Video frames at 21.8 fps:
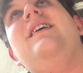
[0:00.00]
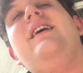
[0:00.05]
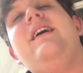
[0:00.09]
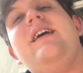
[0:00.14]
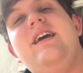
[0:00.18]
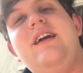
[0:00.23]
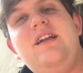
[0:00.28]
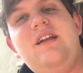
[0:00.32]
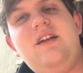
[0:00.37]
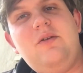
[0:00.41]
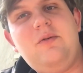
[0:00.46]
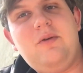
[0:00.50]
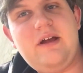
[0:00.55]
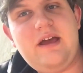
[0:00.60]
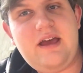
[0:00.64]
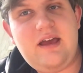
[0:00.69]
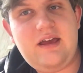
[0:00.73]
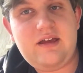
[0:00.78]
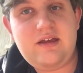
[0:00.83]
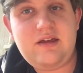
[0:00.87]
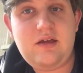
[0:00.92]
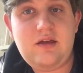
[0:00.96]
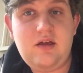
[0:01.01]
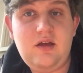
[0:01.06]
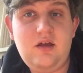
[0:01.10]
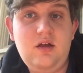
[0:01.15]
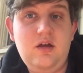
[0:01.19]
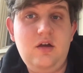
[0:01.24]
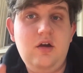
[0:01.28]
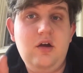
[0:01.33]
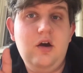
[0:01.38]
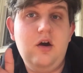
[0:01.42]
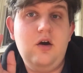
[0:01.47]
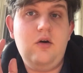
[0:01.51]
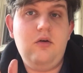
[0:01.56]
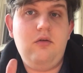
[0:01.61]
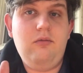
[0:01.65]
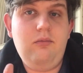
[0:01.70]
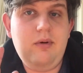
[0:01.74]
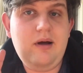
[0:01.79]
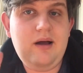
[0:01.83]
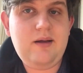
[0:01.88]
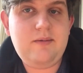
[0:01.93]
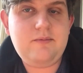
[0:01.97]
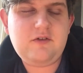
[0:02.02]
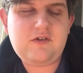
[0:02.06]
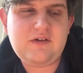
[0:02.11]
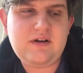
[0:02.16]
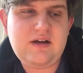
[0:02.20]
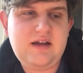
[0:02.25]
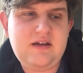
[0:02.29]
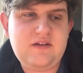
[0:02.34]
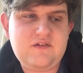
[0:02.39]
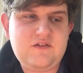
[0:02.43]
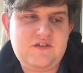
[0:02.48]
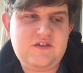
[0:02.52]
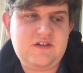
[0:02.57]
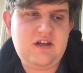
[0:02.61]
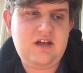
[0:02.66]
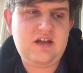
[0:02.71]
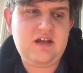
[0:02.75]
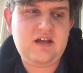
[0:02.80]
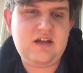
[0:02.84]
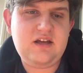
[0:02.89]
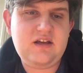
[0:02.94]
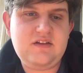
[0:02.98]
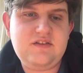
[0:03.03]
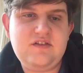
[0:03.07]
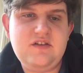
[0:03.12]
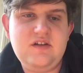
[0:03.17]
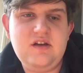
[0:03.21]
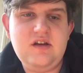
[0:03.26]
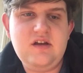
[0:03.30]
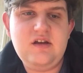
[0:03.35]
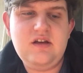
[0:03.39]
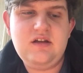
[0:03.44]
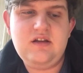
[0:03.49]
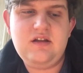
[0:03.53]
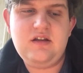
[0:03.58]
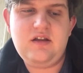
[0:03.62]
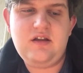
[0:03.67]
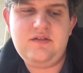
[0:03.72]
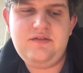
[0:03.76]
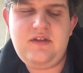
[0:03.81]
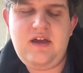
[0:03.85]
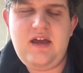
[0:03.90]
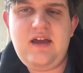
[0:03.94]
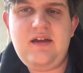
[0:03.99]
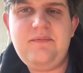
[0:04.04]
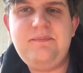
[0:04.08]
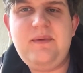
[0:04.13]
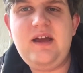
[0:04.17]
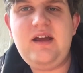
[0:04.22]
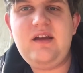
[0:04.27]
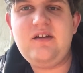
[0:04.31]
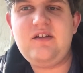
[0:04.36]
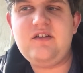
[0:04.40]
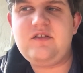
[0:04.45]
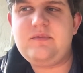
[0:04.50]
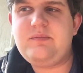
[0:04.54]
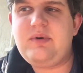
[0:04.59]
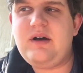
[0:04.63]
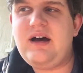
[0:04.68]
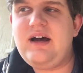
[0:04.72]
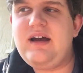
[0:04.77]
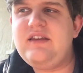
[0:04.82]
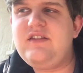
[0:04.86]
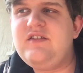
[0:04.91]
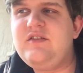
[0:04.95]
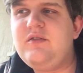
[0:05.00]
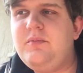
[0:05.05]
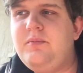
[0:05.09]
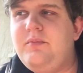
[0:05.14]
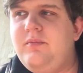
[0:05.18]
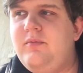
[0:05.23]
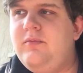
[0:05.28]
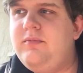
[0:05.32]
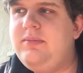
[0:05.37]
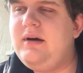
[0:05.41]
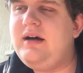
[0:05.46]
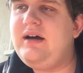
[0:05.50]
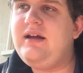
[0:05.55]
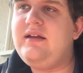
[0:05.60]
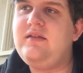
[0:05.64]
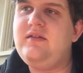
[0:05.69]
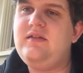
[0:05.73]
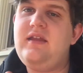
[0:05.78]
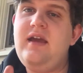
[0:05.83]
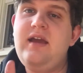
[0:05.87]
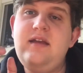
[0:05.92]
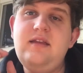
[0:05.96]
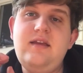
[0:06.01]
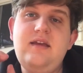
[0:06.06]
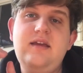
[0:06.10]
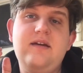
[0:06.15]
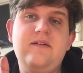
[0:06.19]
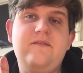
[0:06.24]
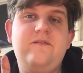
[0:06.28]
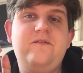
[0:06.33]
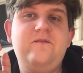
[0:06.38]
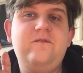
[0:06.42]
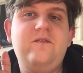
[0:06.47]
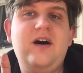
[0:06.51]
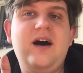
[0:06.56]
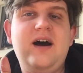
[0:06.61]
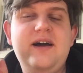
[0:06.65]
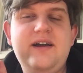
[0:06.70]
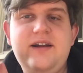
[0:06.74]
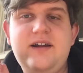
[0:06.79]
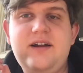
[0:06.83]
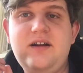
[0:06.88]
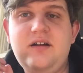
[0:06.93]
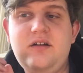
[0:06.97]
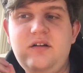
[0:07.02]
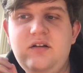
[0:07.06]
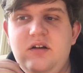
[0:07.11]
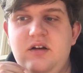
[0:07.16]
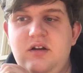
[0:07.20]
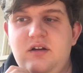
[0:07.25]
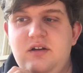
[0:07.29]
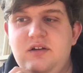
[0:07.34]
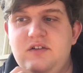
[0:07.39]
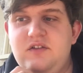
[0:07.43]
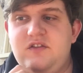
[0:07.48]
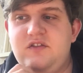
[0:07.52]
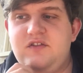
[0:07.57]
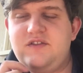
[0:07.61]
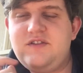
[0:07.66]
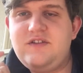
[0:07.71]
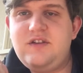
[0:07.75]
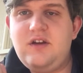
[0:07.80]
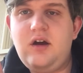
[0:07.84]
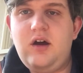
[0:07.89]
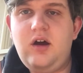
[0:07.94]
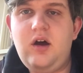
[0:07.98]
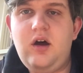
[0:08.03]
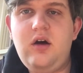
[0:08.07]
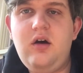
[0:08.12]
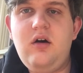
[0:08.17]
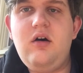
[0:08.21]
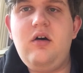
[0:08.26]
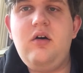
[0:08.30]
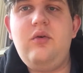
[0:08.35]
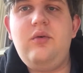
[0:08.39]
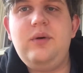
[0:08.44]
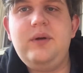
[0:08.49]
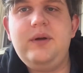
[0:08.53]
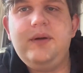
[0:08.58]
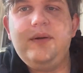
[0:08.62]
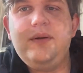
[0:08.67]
Anyway, what I'm trying to say is, they made a spot, but they need a fire, so